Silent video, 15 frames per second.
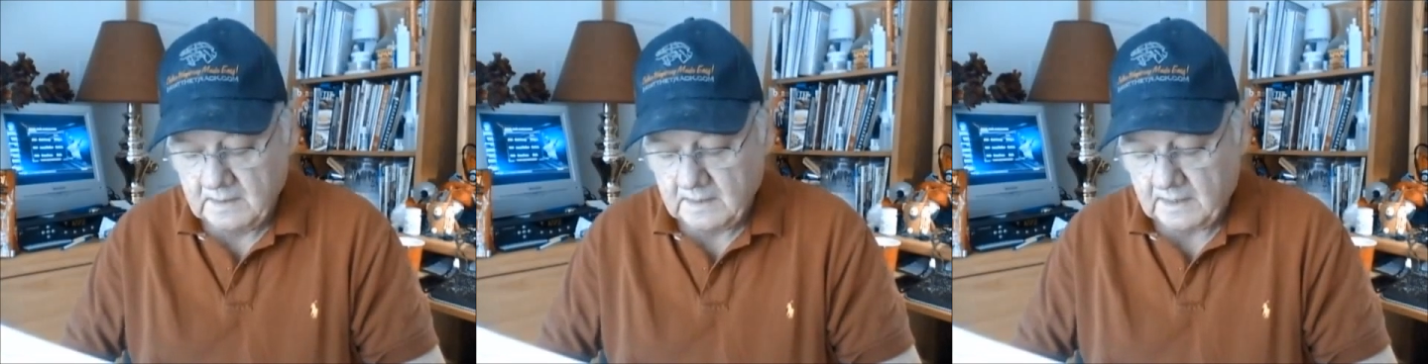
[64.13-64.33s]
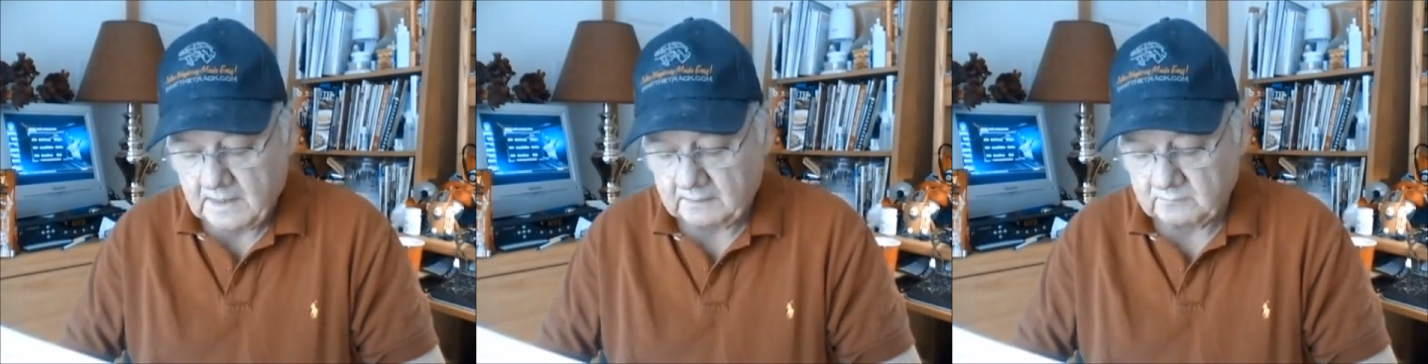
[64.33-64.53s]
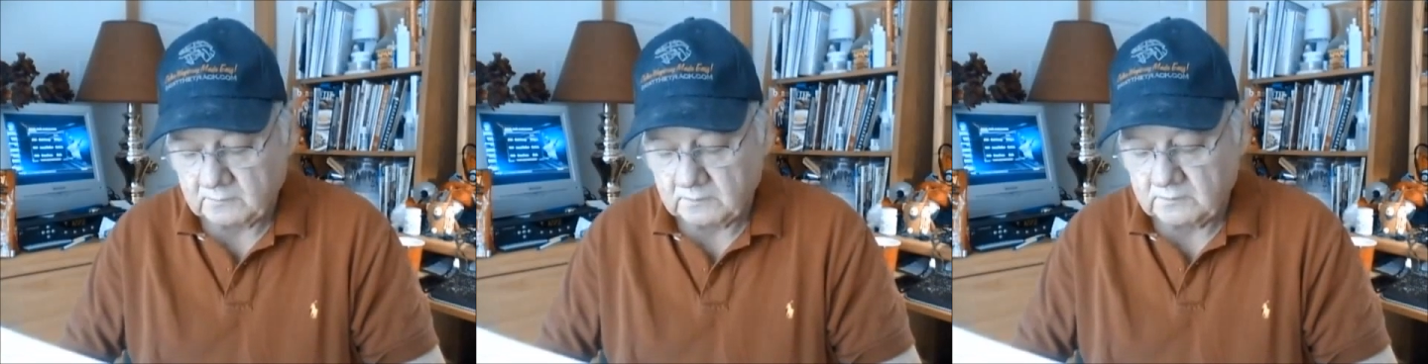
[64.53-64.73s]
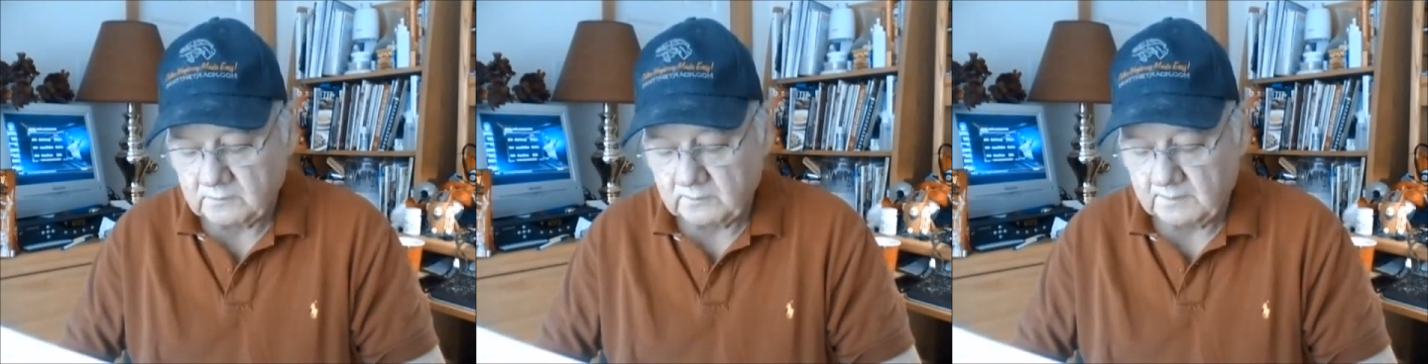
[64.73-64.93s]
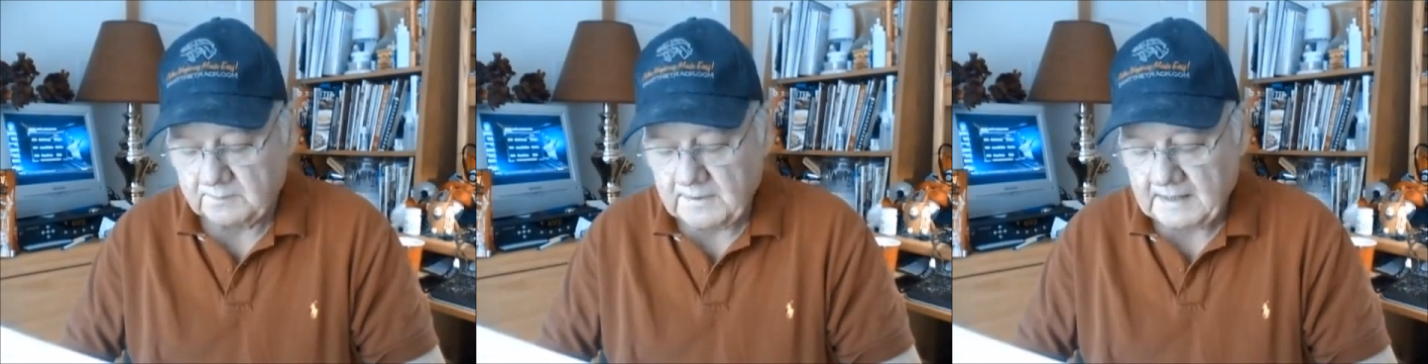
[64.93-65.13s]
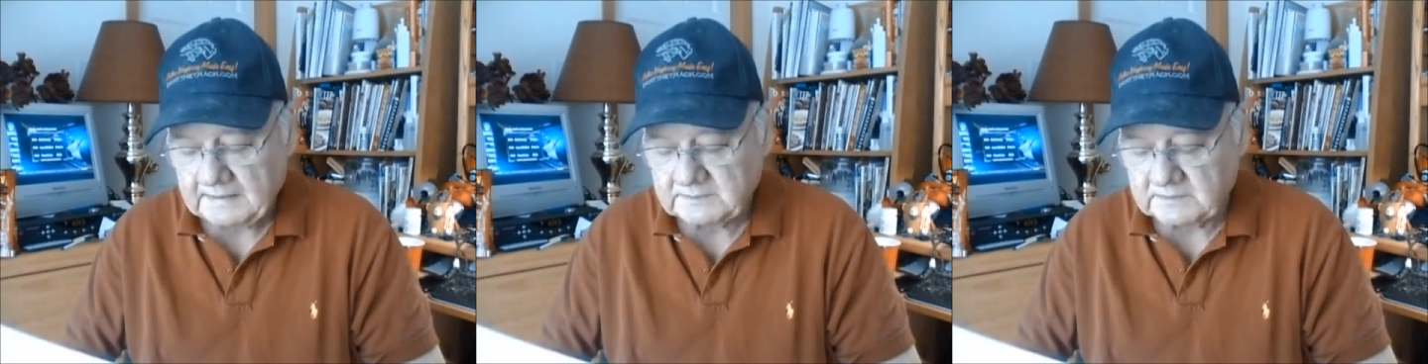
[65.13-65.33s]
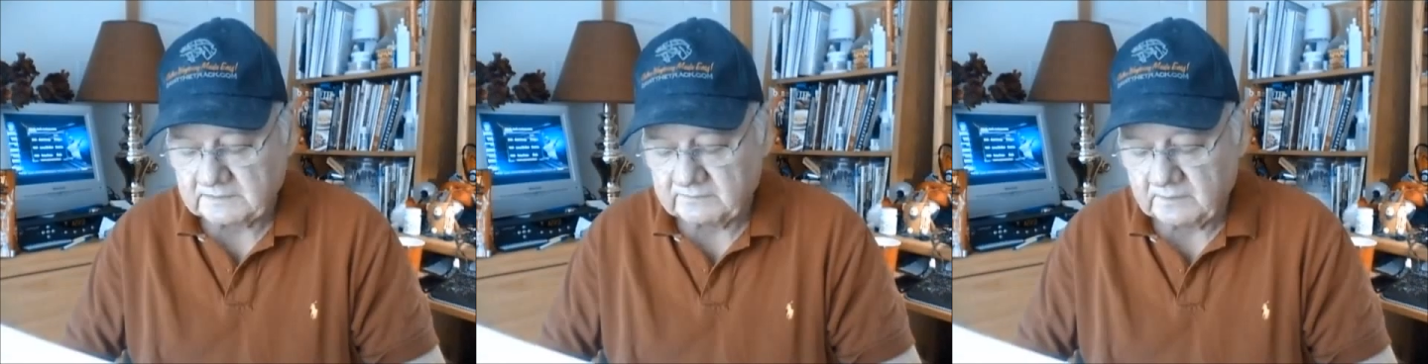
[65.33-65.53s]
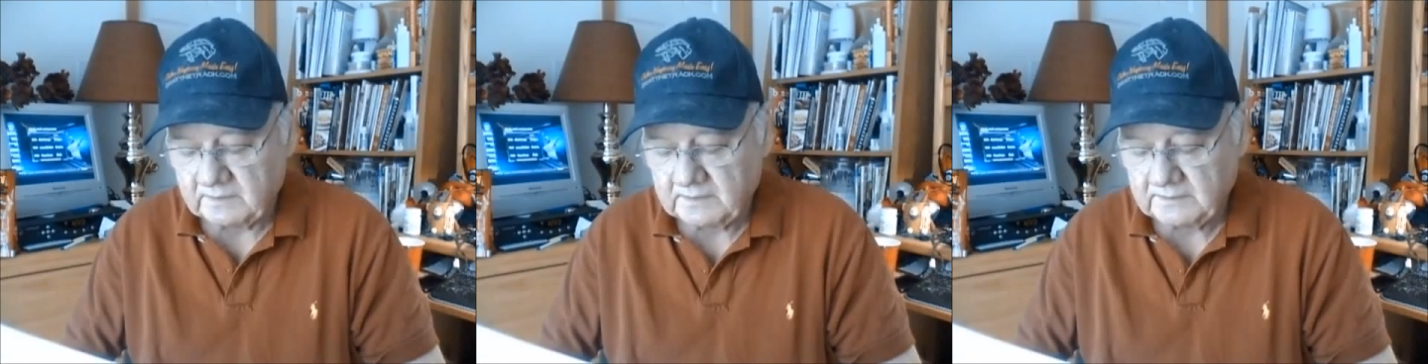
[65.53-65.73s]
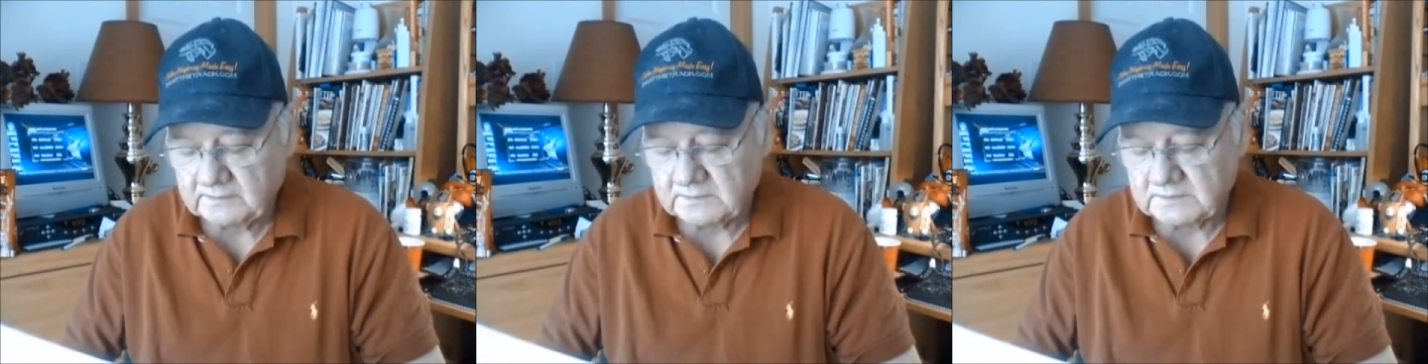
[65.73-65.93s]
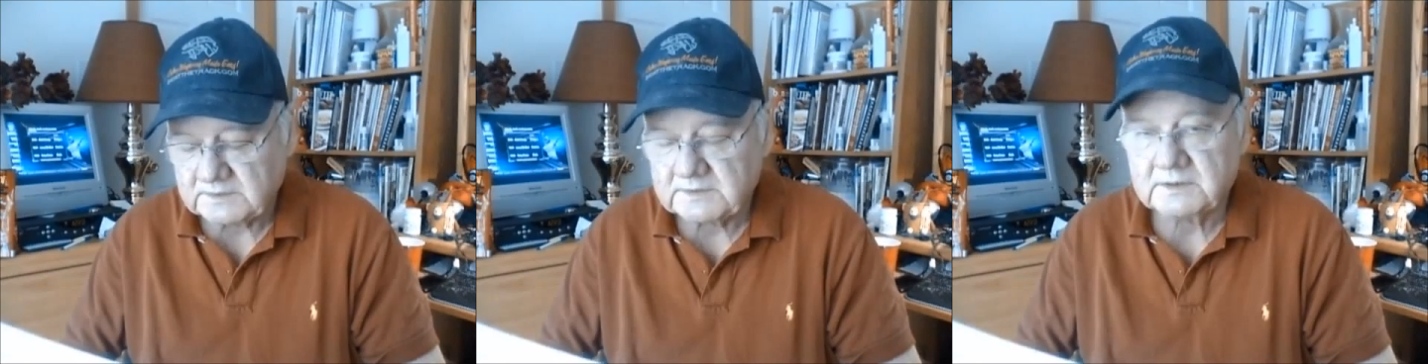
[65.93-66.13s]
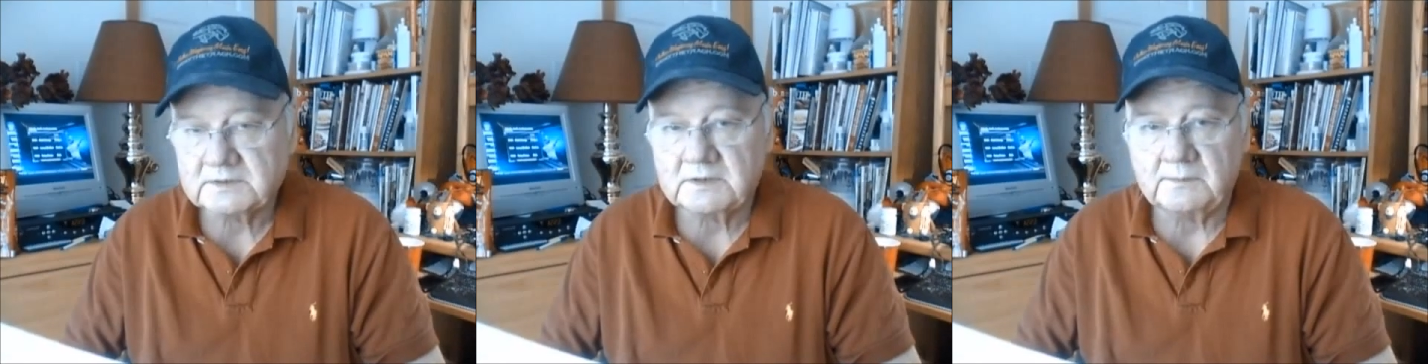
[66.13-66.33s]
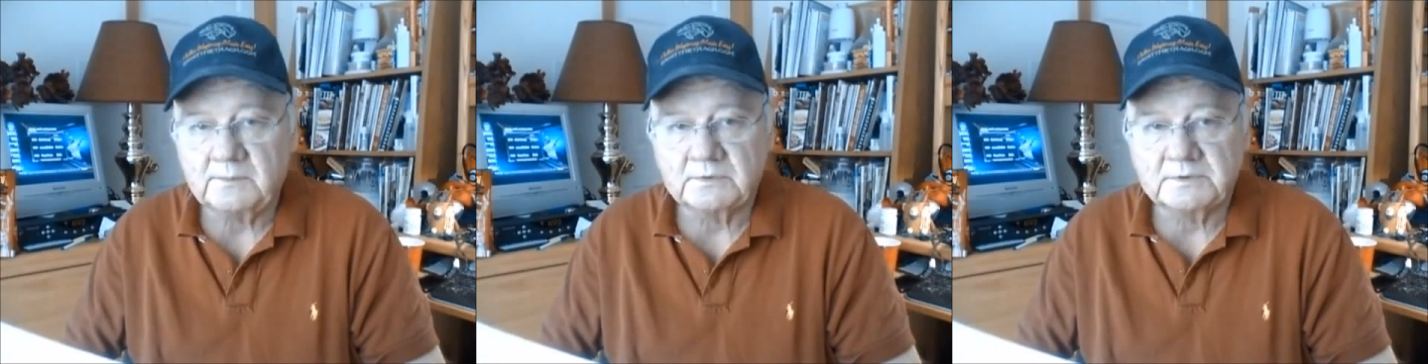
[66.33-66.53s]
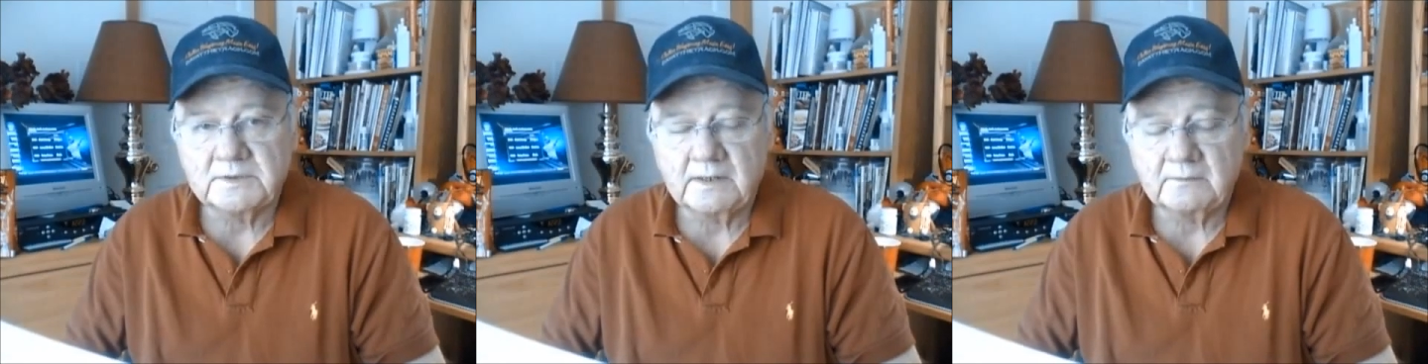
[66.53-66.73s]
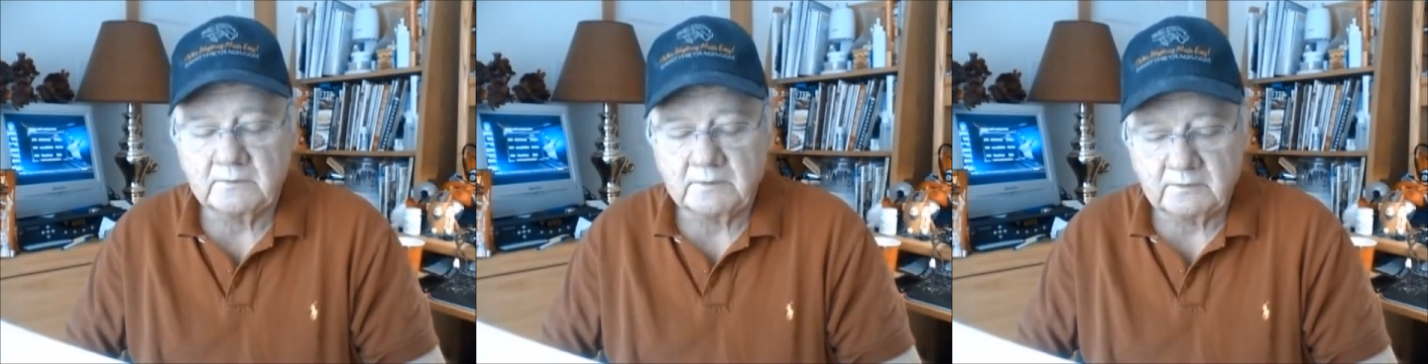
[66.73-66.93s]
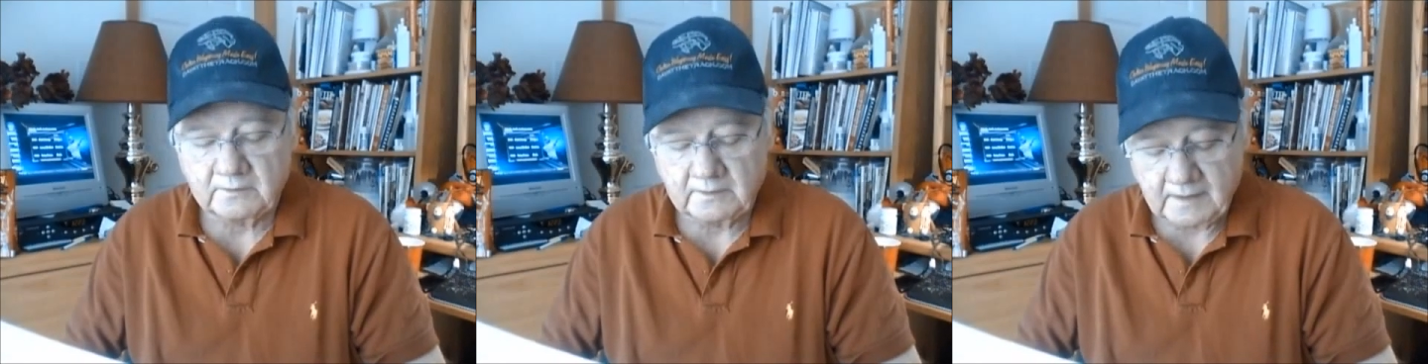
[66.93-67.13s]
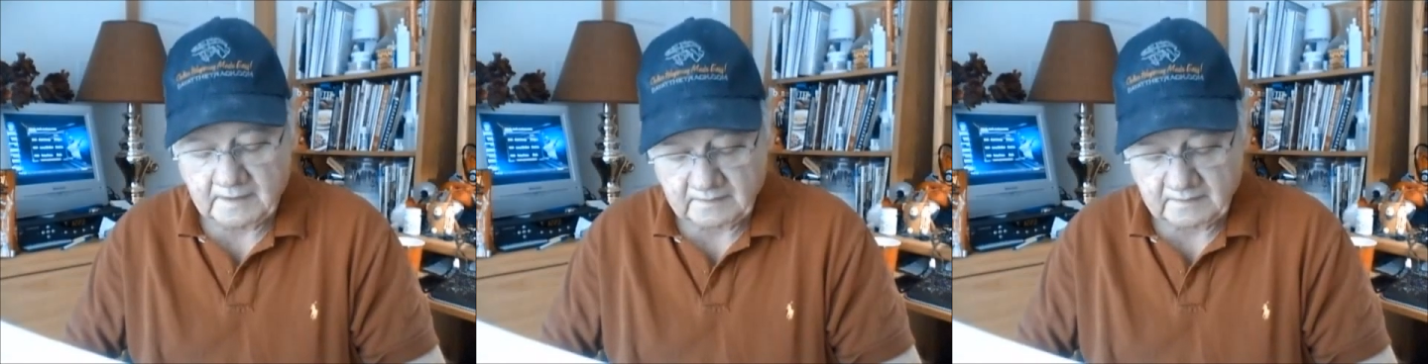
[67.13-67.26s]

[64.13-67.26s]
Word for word: en route to a positive 160% return on